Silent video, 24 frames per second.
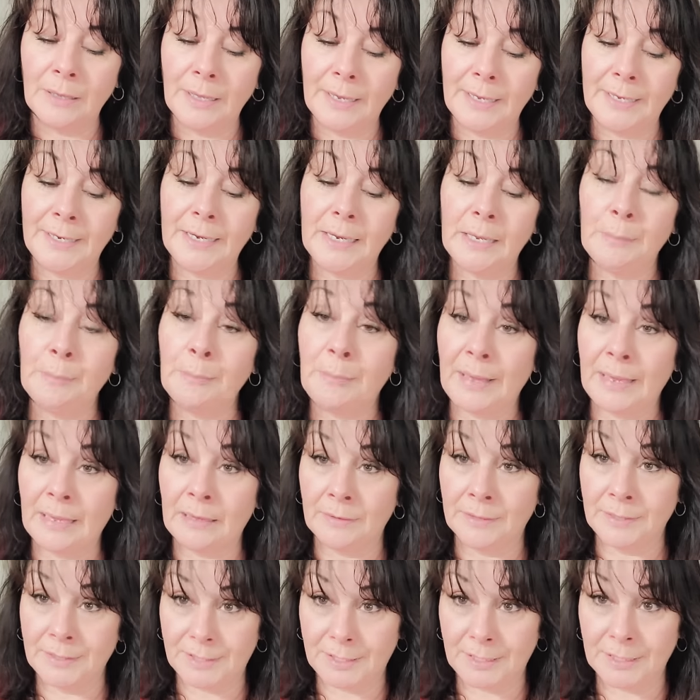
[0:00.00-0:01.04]
an
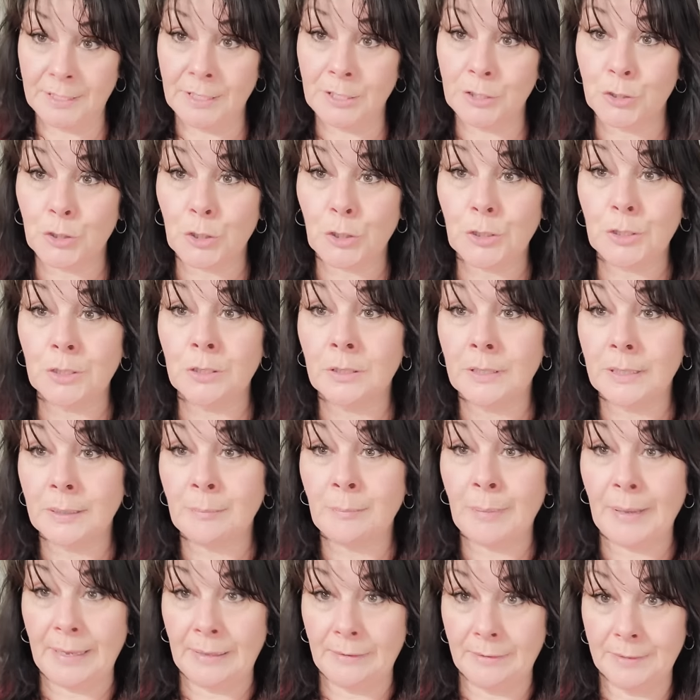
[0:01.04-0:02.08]
imbalance, an internal
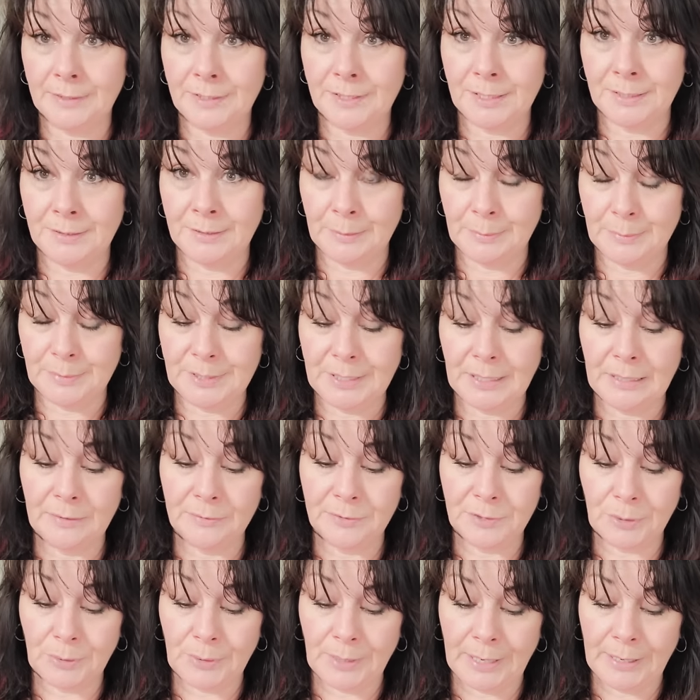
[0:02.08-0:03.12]
imbalance in
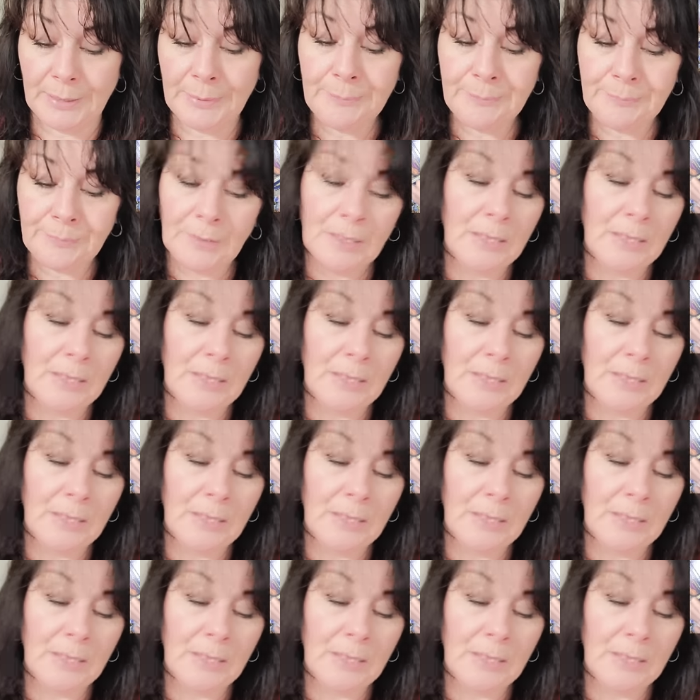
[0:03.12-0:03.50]
themselves, okay?